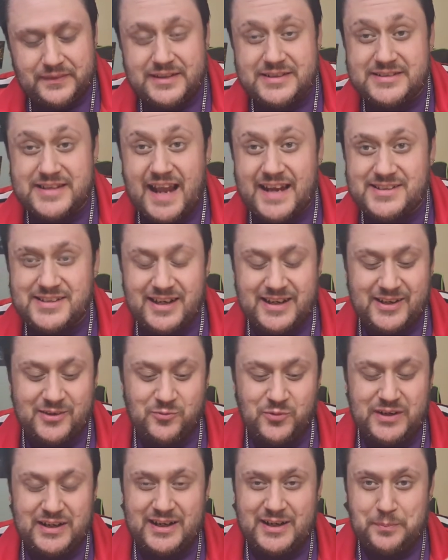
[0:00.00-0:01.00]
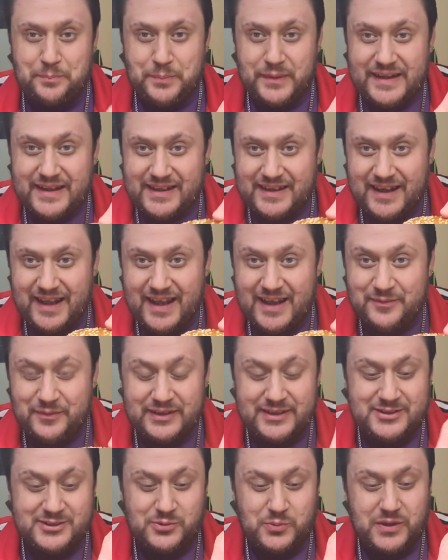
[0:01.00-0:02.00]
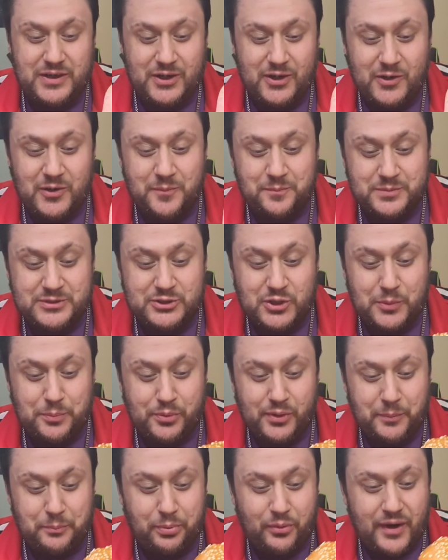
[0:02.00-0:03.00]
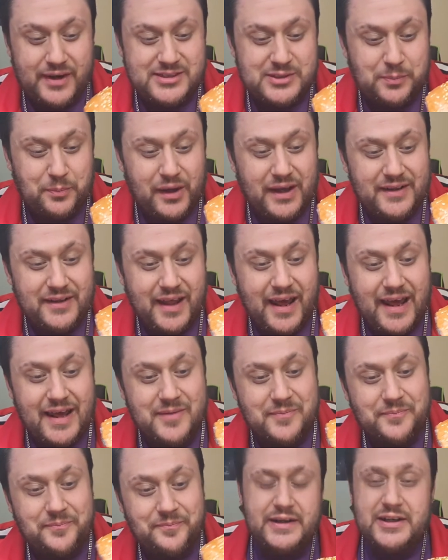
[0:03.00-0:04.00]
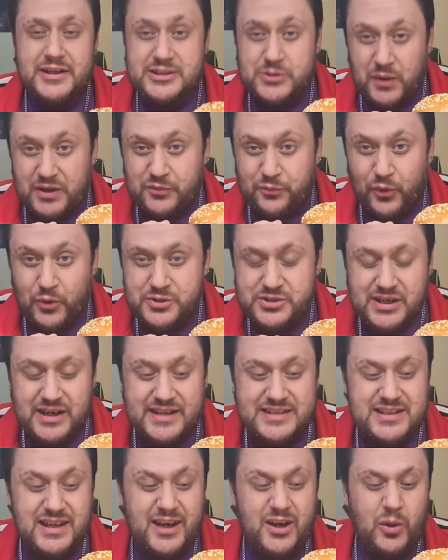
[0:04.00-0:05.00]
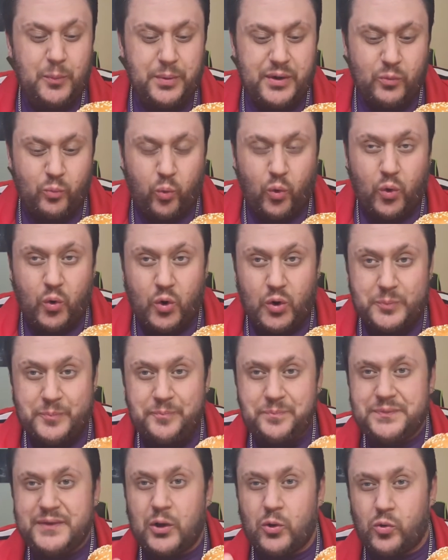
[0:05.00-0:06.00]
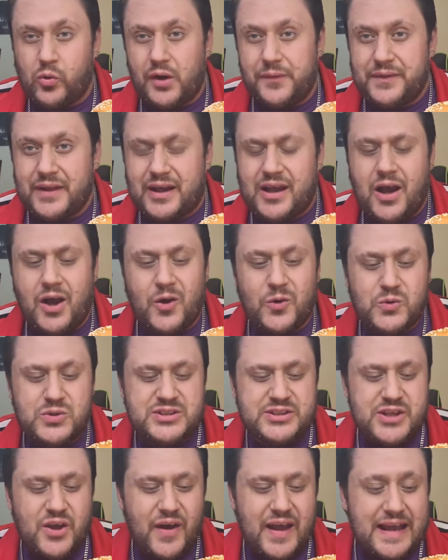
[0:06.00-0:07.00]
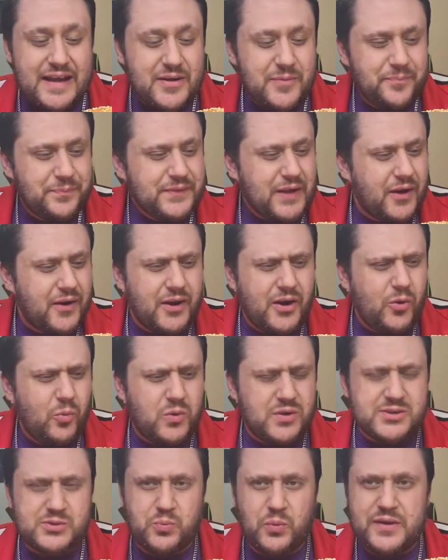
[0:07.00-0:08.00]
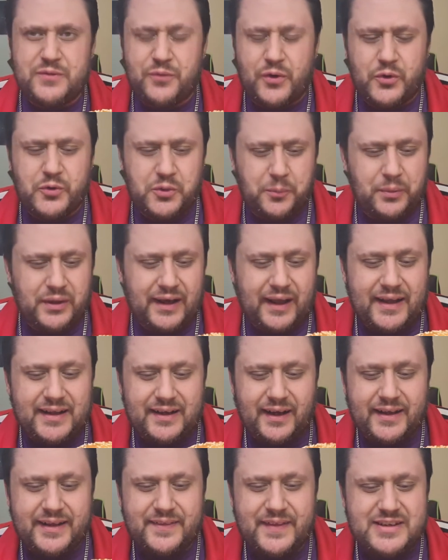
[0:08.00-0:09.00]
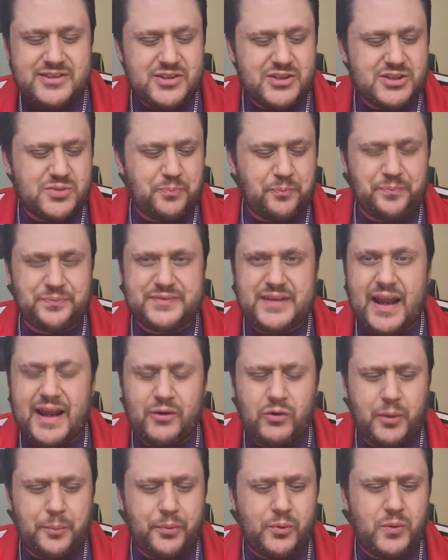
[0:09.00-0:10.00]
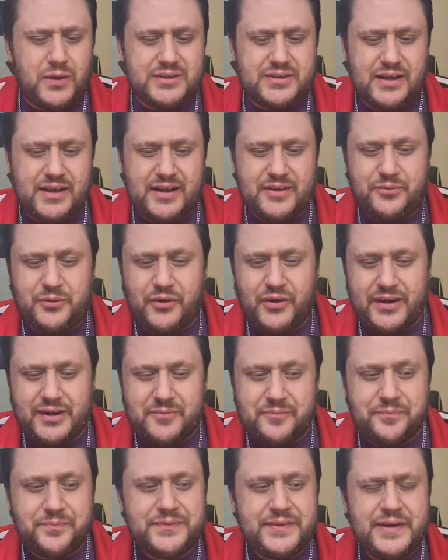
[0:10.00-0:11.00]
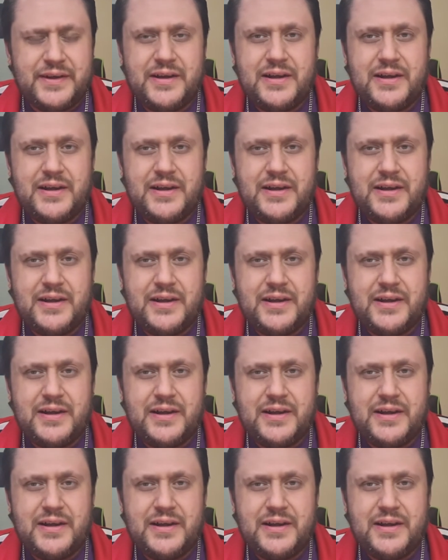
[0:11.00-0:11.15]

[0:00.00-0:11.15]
It's actually really big and heavy as well. I'm super impressed by that. So unfortunately, it's a little bit warm or on the cold side. I don't know what's with Uber lately. They're just terrible at delivering.